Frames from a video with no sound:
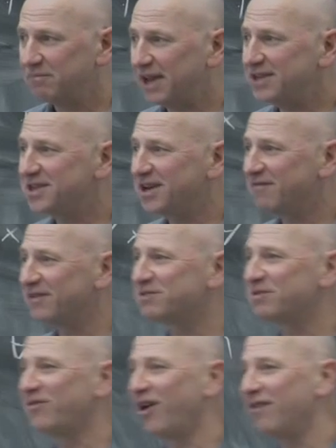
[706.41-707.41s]
Bayesian
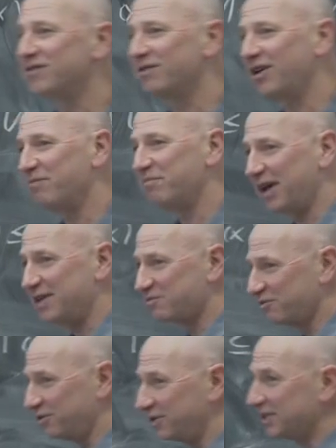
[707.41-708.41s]
inference revolves around
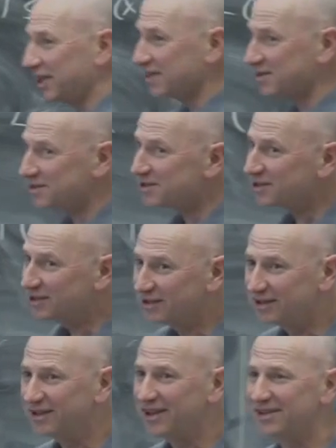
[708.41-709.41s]
Bayes' rule. It doesn't.
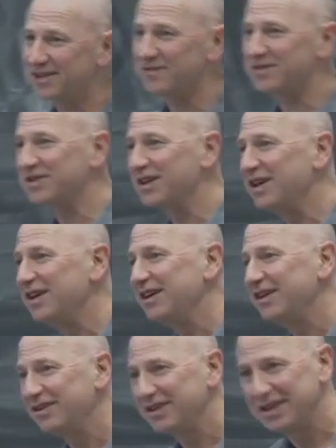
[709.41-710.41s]
So
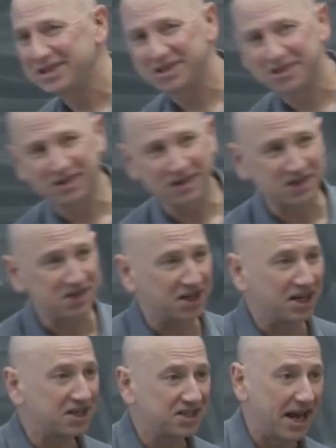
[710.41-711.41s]
it's, this is
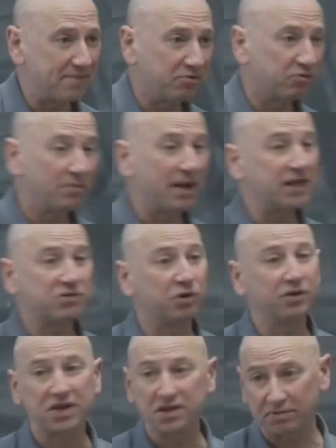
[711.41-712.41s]
an example where Bayes'
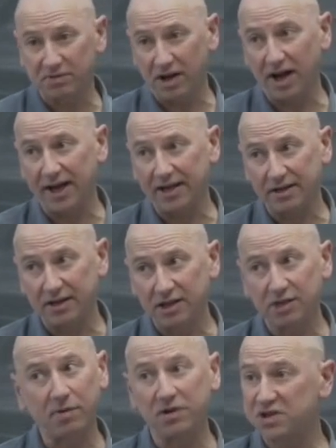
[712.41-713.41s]
rule doesn't apply.
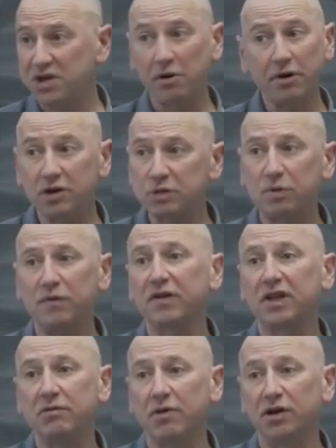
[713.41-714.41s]
The posterior is
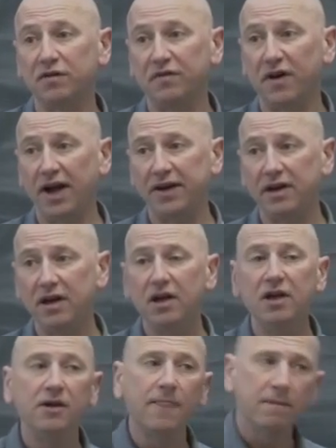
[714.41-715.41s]
perfectly well defined.
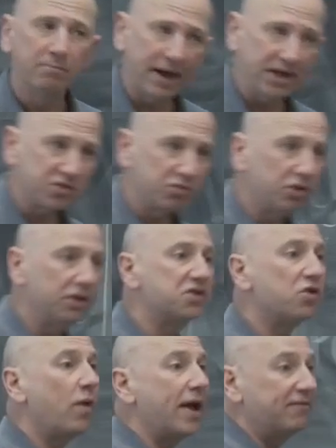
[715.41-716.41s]
Bayes' rule
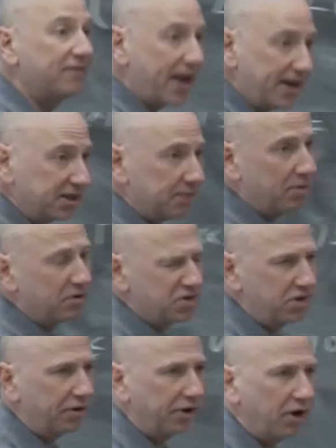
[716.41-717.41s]
is a way of getting the
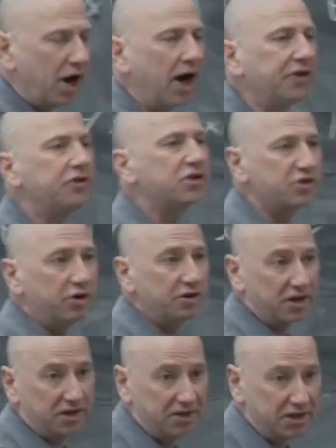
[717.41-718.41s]
posterior under
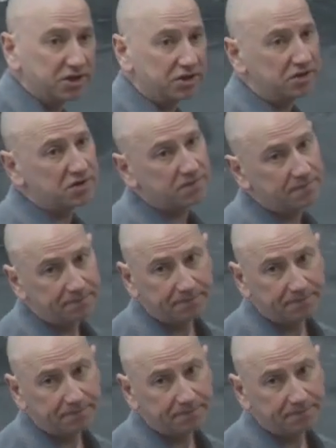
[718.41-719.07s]
certain conditions.